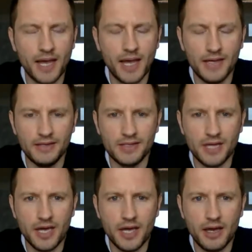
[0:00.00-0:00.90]
And
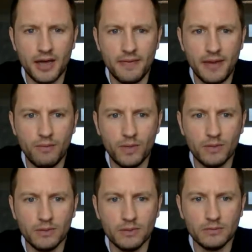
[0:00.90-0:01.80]
uh, and then we
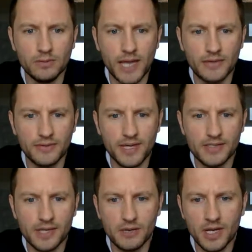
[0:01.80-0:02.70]
will we'll get underway.
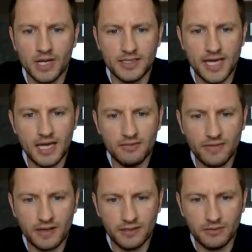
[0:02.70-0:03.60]
So
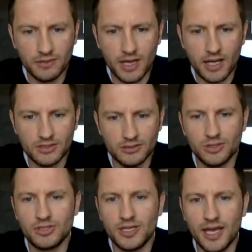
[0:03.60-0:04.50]
Dave, I think I should
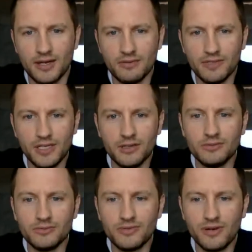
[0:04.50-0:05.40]
just hand over to
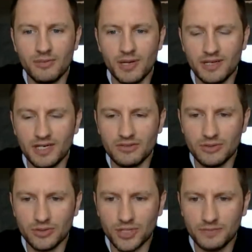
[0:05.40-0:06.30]
you for a bit of an
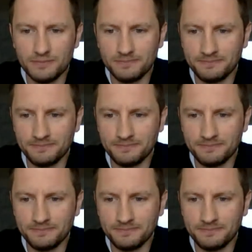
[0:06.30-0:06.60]
introduction.